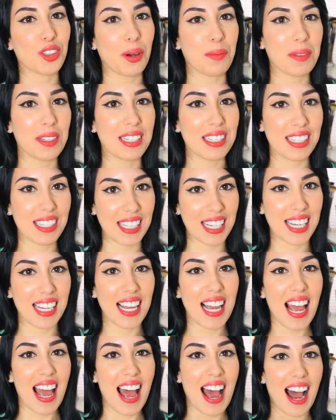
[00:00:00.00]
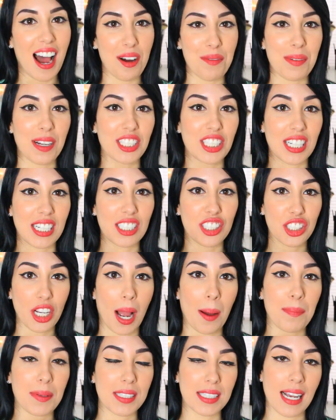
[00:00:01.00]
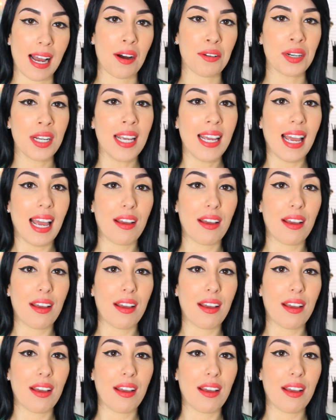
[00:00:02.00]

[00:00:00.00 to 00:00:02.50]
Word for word: so I'm gonna see how much I can chop it down.